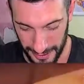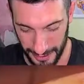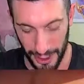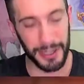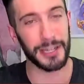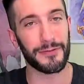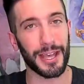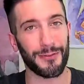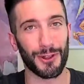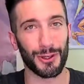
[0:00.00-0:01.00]
Not an Eevee
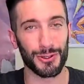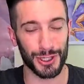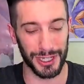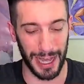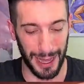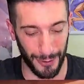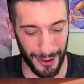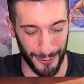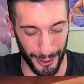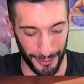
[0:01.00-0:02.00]
evolution,
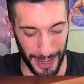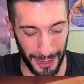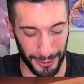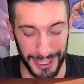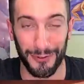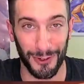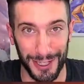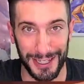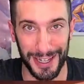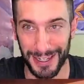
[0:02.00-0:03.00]
however, I will
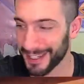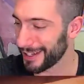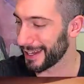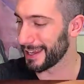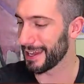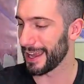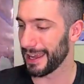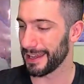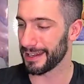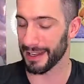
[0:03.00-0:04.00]
definitely take it.
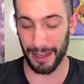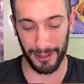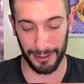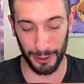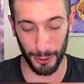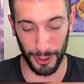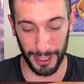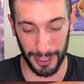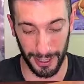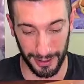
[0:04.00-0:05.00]
And you know
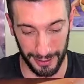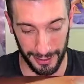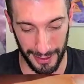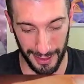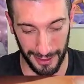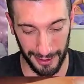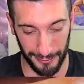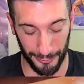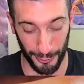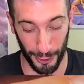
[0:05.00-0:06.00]
what?
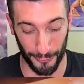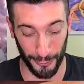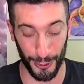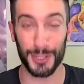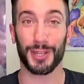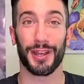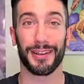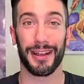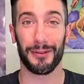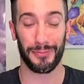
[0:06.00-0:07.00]
For our first
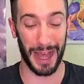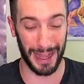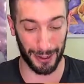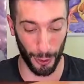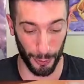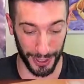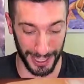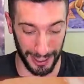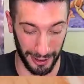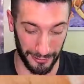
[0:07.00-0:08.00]
pack
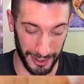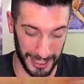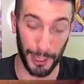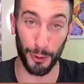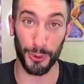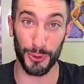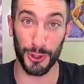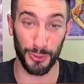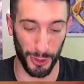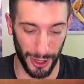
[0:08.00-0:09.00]
opening of this in our
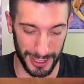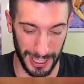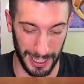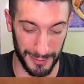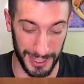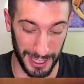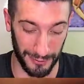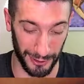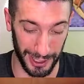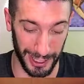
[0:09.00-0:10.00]
booster box, I'm
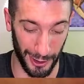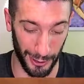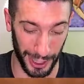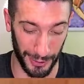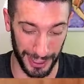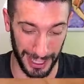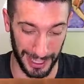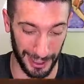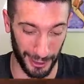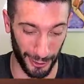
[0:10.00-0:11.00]
definitely okay with
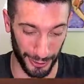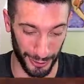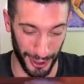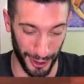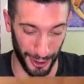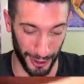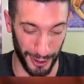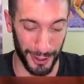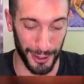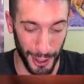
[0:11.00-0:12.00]
getting an alternate art.
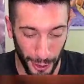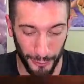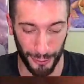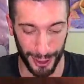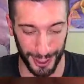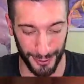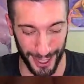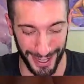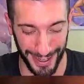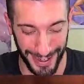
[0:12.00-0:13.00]
No freaking
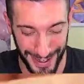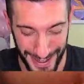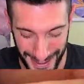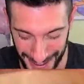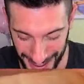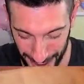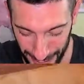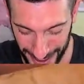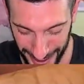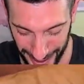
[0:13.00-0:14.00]
way. Here
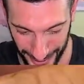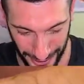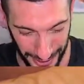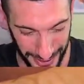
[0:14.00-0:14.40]
we go.